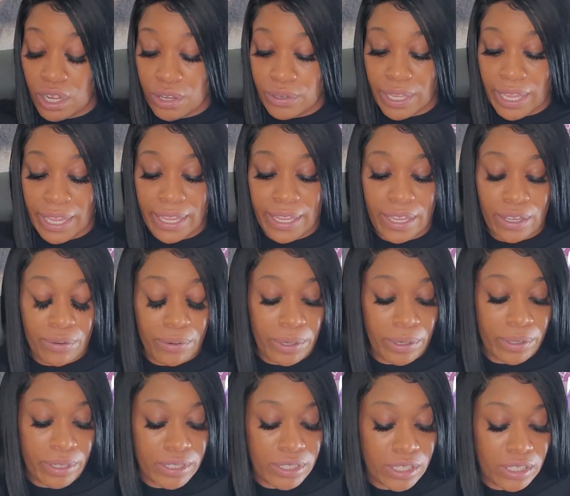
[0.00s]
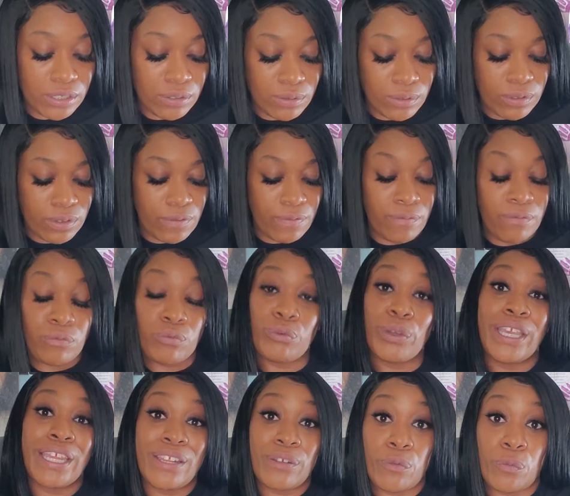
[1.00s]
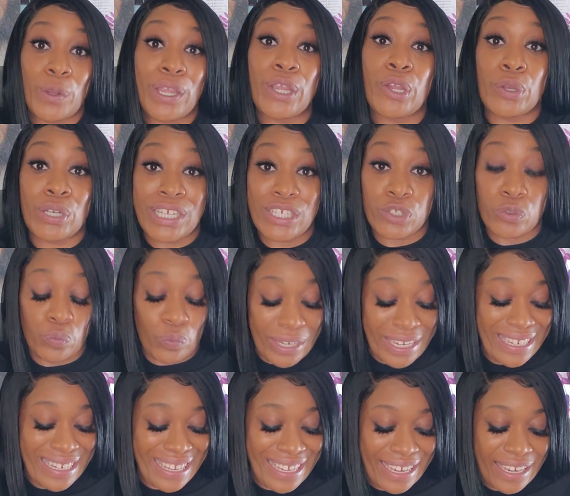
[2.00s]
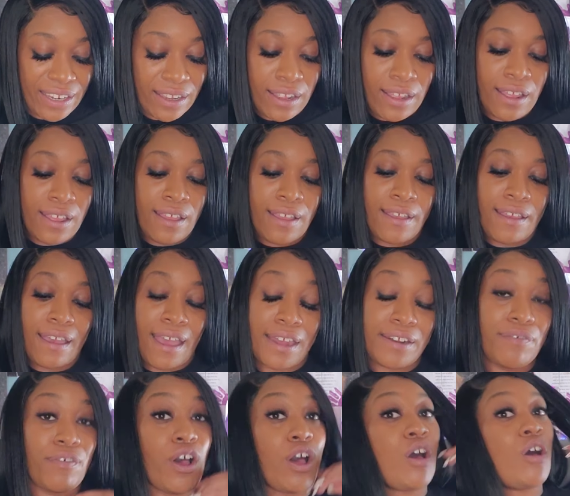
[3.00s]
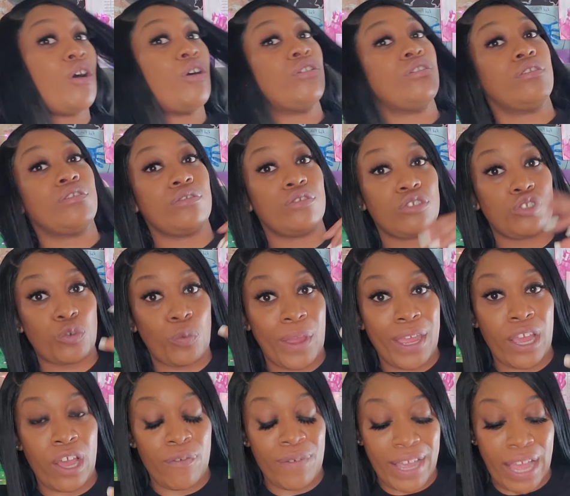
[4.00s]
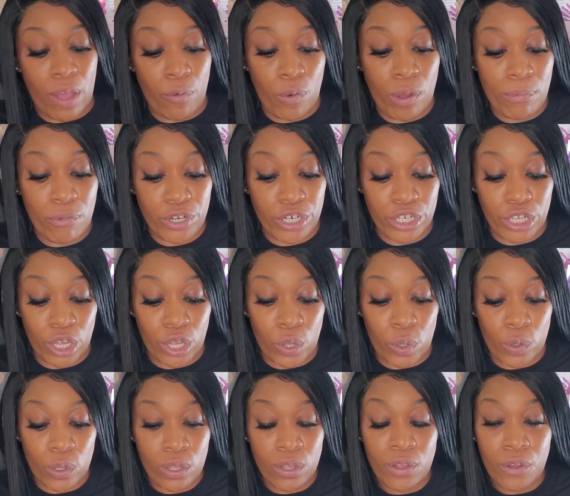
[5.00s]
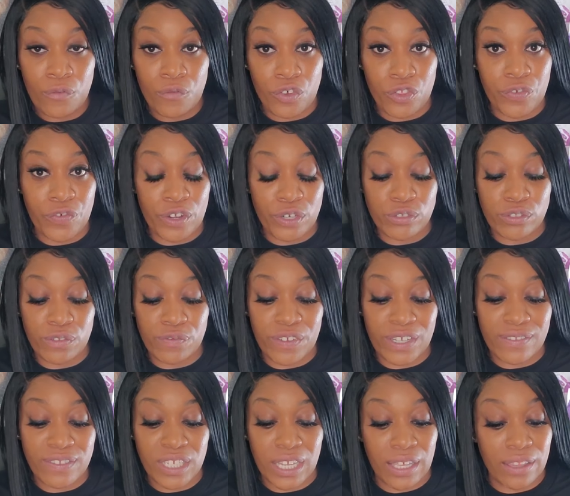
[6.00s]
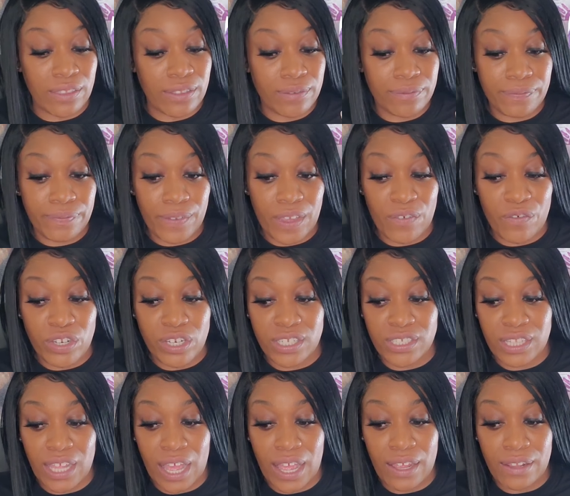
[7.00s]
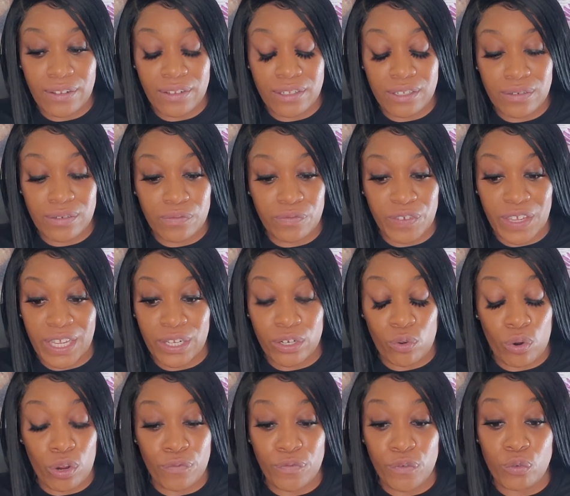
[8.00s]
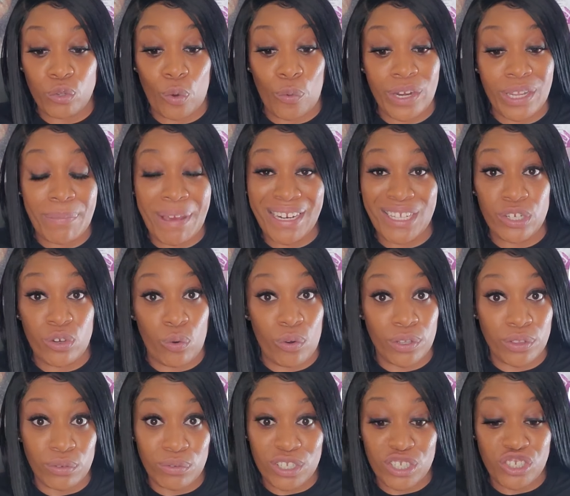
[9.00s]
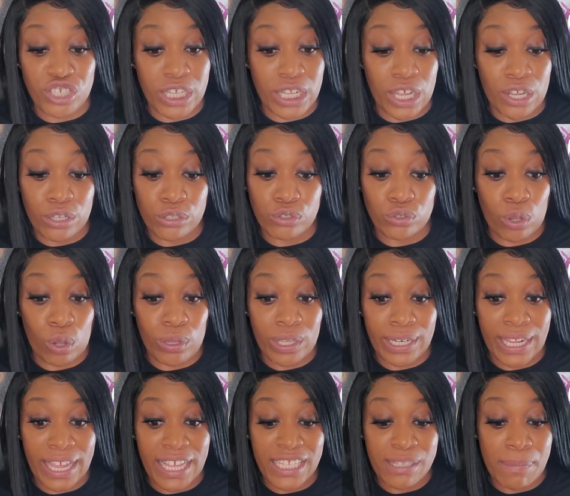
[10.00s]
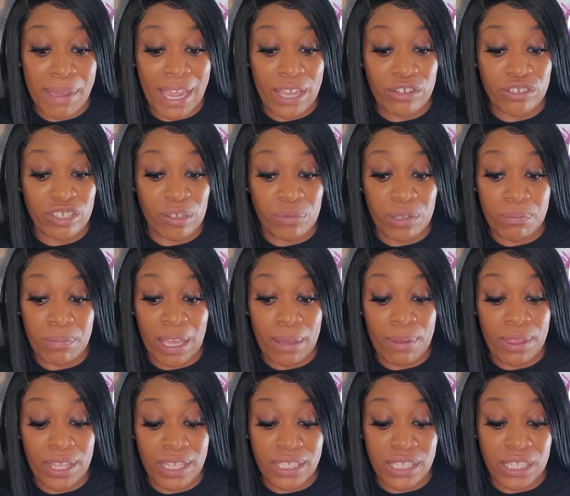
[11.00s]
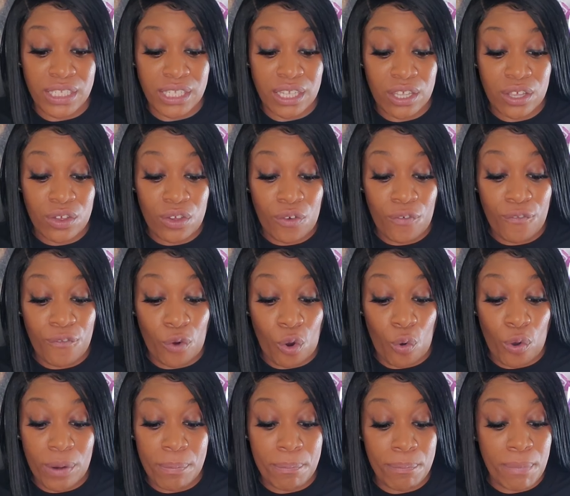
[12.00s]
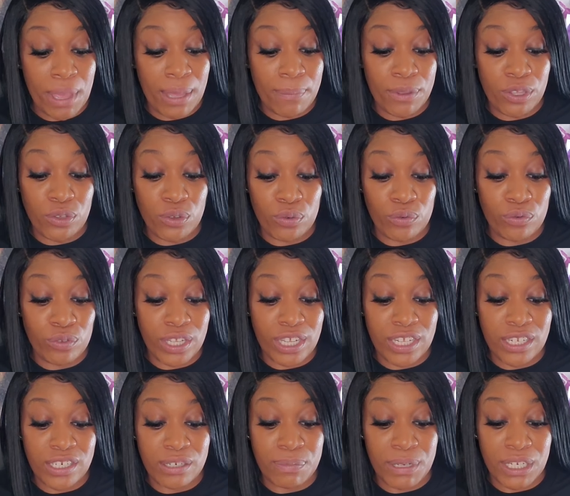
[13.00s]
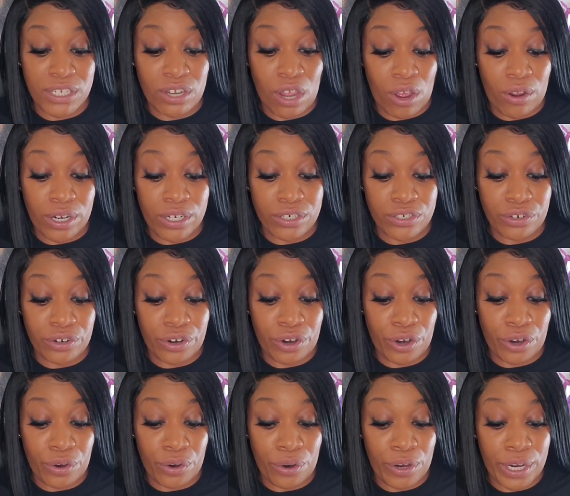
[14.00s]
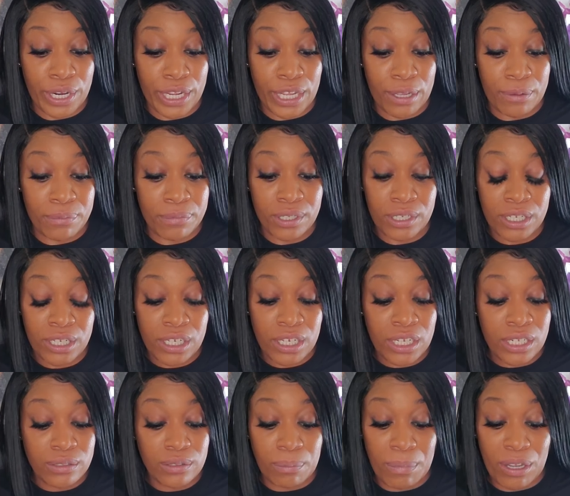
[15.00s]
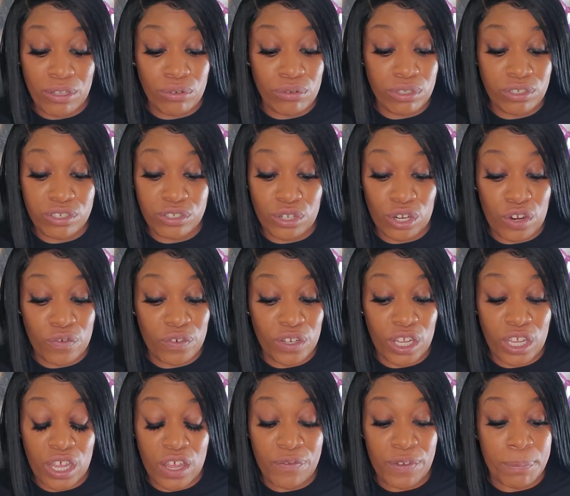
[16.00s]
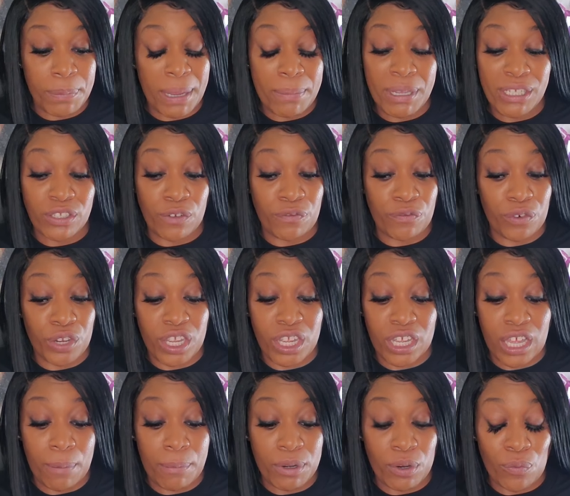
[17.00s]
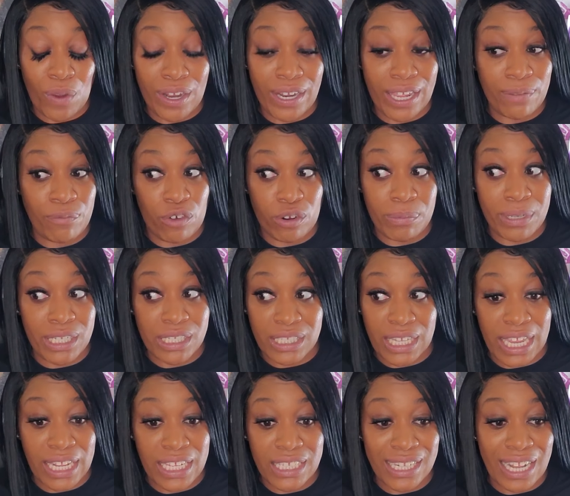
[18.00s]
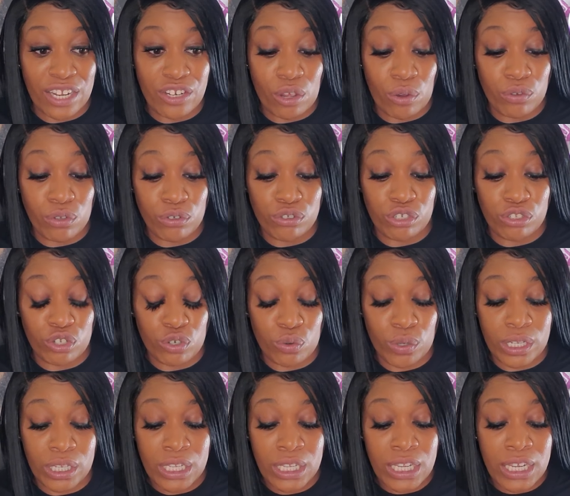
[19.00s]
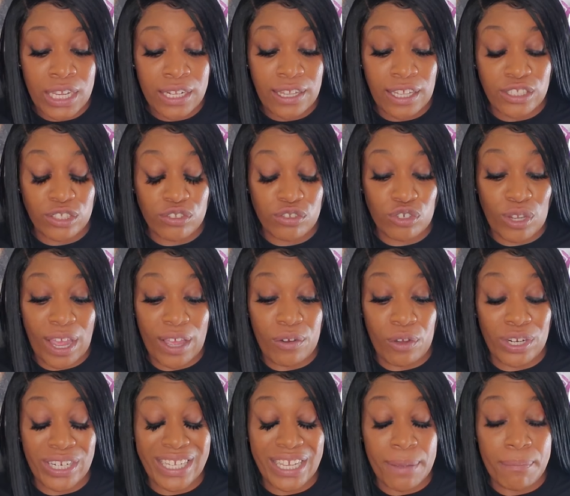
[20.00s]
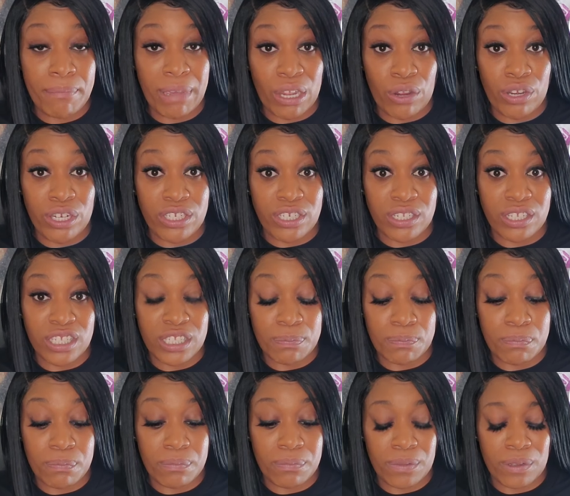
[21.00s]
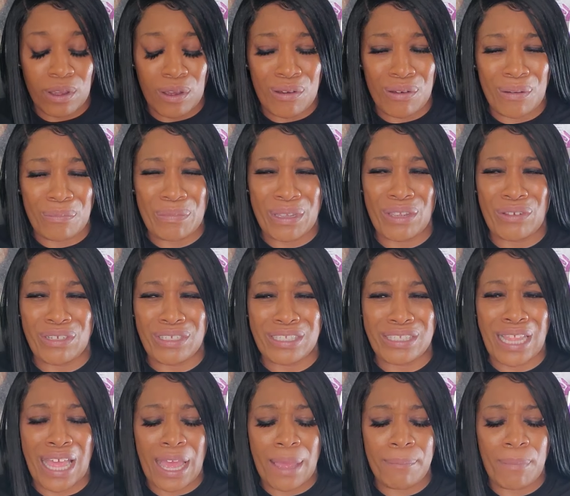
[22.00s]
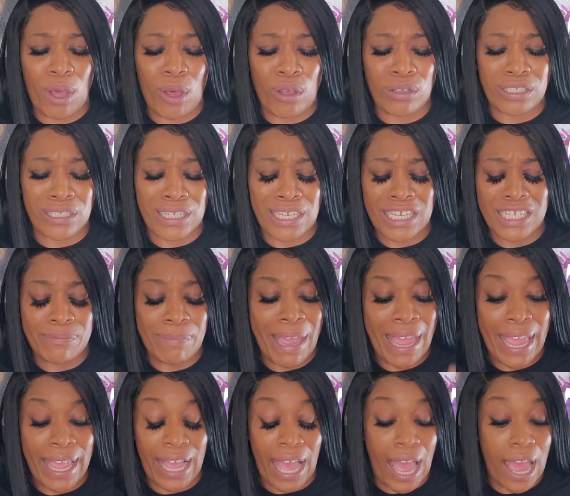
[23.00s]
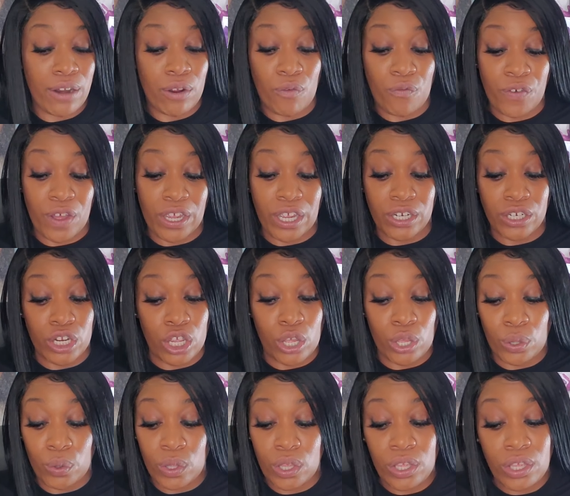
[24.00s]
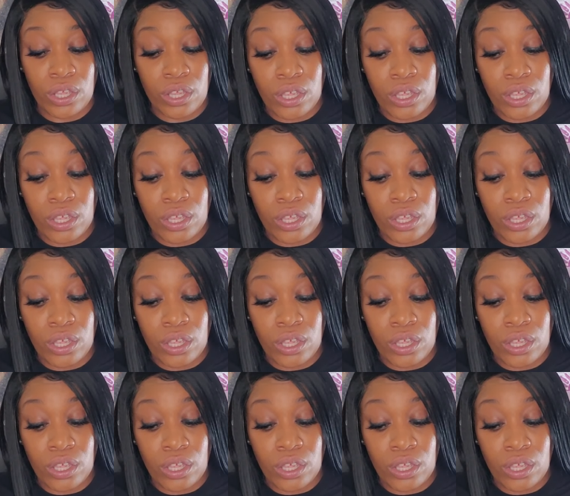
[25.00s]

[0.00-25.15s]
Okay, Aquarius, this was the re weirdest reading out of all 12. I got one more to go for the first to 15. If it does not fit, or if you know anybody going through this shit, a controlling ass man or something, maybe this is for it. Maybe you need to be talking to her or him. you deserve love, or maybe it's a friend coming around. They want me to say this, and I don't usually do it. That's trying going to get married to this. Oh, I'm hearing slime ball sleeves bag. I don't fucking know.